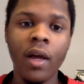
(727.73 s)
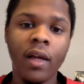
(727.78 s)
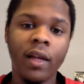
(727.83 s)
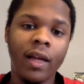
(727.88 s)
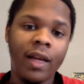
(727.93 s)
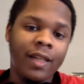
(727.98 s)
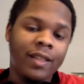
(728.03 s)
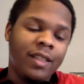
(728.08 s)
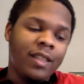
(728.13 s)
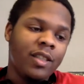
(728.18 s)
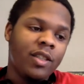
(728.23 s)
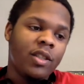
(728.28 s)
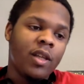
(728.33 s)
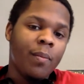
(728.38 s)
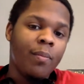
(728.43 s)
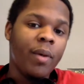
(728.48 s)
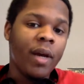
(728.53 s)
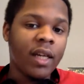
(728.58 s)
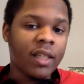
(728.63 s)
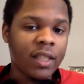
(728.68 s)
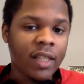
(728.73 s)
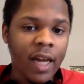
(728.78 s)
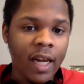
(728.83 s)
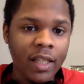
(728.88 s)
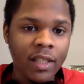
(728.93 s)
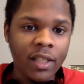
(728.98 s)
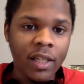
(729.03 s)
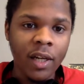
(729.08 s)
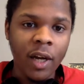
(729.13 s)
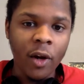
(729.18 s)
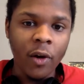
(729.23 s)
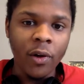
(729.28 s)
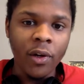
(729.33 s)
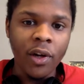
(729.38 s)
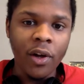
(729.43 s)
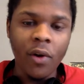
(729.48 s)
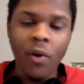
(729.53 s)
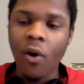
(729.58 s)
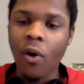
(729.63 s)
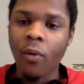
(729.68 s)
Is this the best case
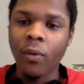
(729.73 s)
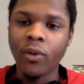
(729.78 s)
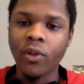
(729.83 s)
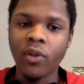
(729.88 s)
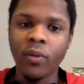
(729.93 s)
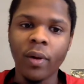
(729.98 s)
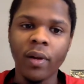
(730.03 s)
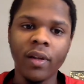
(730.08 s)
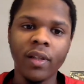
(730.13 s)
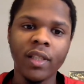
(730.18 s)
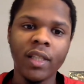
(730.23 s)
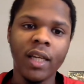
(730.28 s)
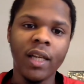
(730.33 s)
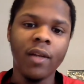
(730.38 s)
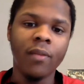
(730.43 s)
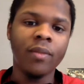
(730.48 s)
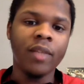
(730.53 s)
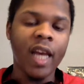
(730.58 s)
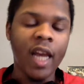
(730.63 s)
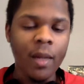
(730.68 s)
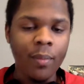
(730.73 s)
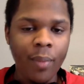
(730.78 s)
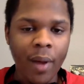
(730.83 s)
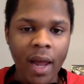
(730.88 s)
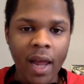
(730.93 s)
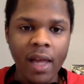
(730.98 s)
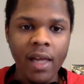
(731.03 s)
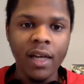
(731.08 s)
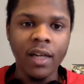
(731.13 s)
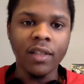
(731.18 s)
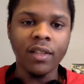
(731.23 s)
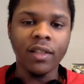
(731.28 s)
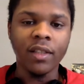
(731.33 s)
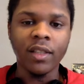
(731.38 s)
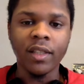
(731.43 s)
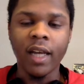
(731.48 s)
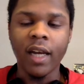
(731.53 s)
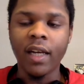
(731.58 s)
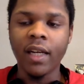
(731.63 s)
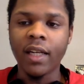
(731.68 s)
scenario, or would you rather see them take pay cuts to
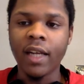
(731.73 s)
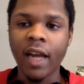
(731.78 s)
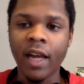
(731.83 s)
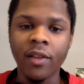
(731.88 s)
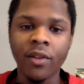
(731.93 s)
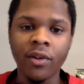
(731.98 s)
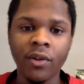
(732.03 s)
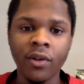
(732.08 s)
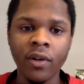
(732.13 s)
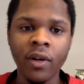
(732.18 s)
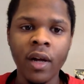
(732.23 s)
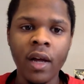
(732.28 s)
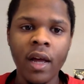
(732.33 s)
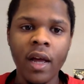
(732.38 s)
stay together